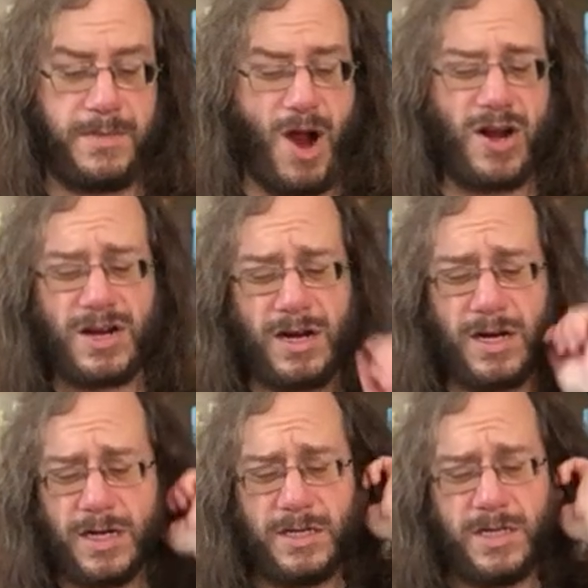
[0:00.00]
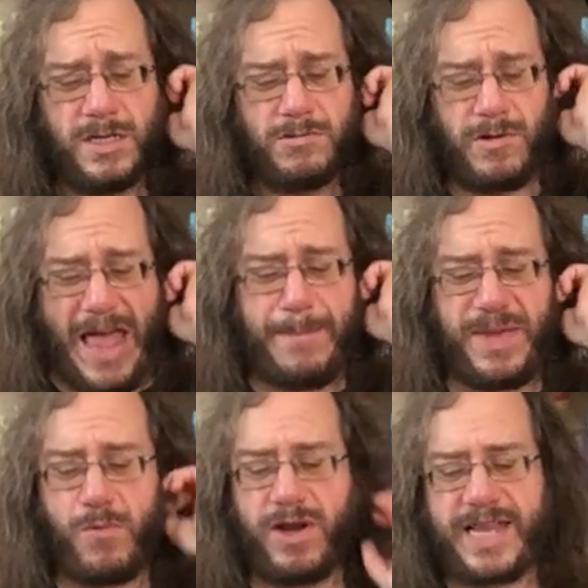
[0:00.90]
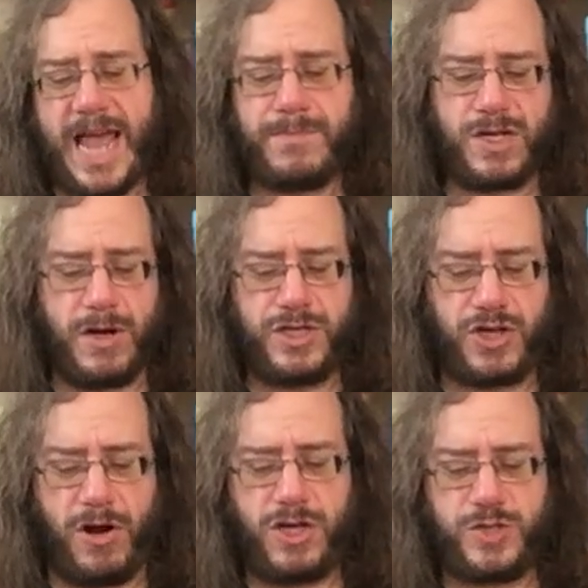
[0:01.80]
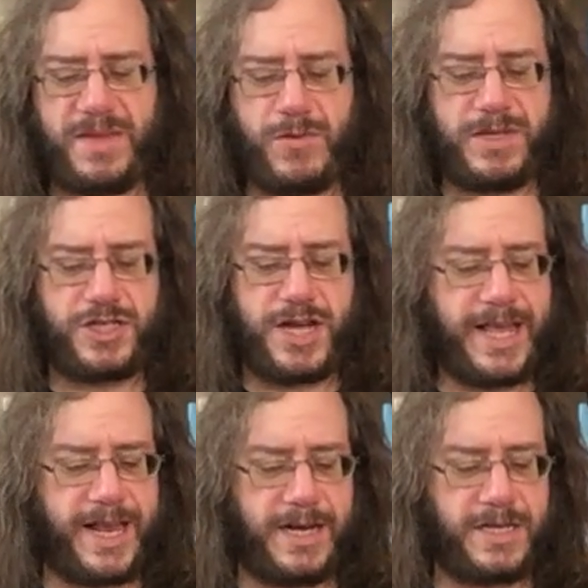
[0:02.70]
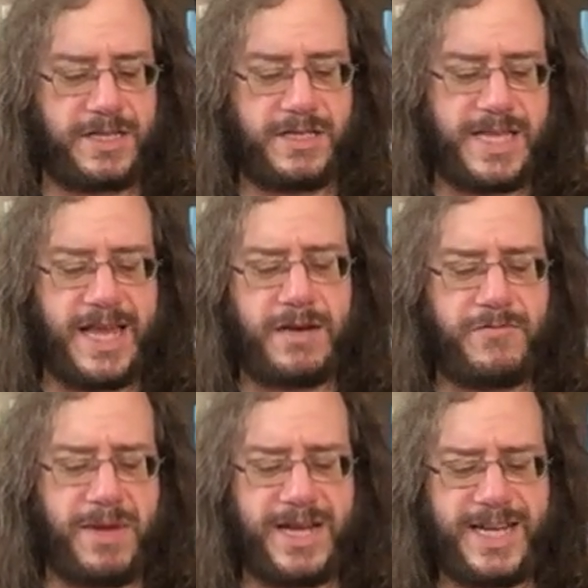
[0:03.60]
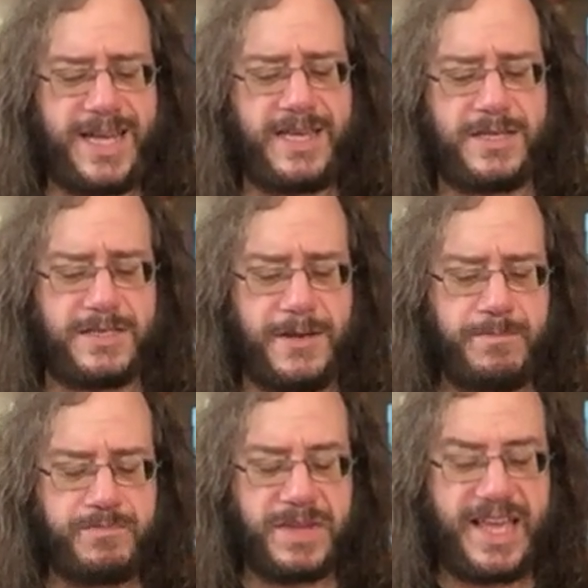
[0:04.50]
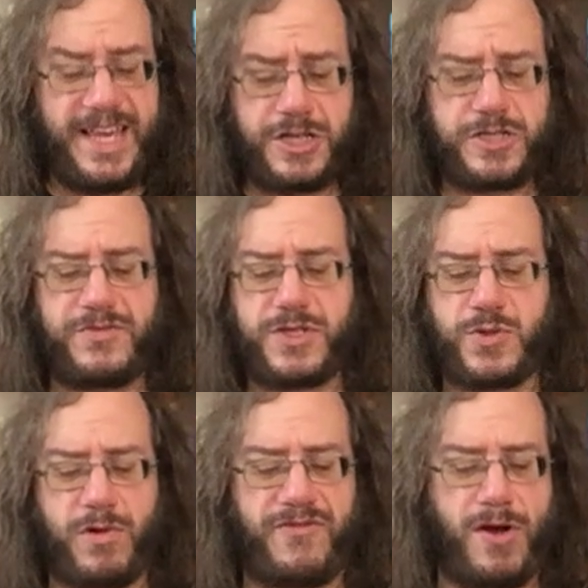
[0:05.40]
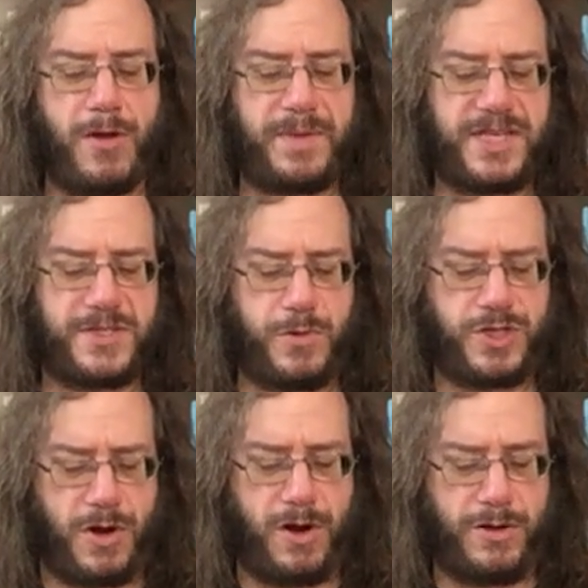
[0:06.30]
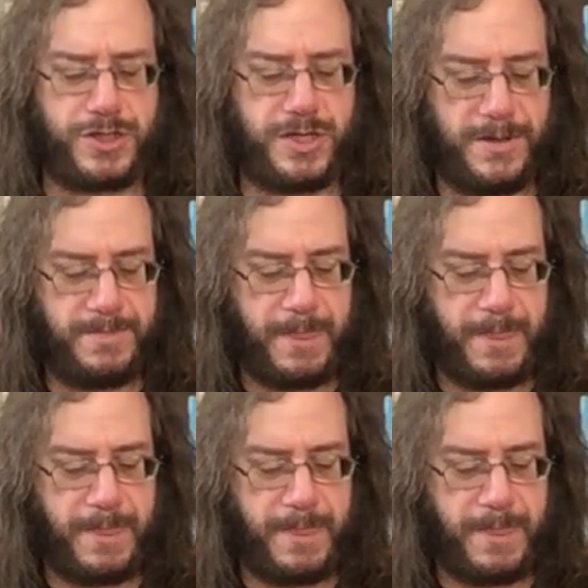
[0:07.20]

The marker? Well, that be what Gamtar charged me with chicken until the end of my days. Each of the Sorfar be so charged.